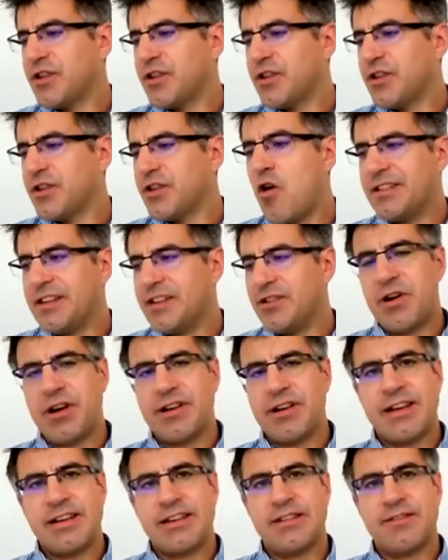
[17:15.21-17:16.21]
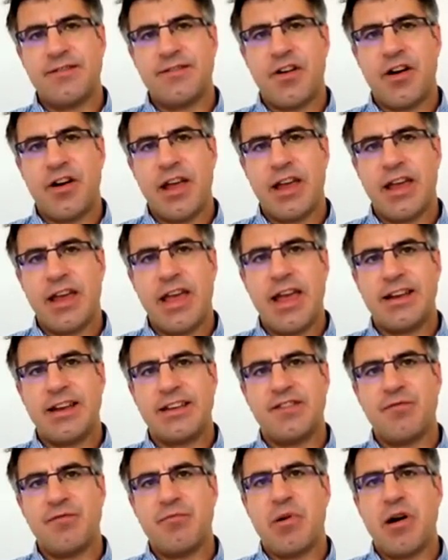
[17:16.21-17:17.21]
sort of commonality to
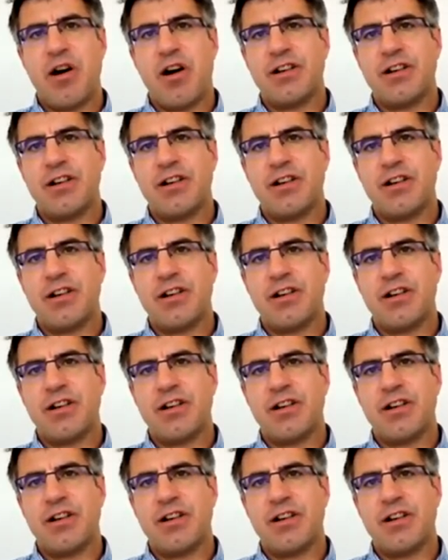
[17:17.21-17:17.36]
identify a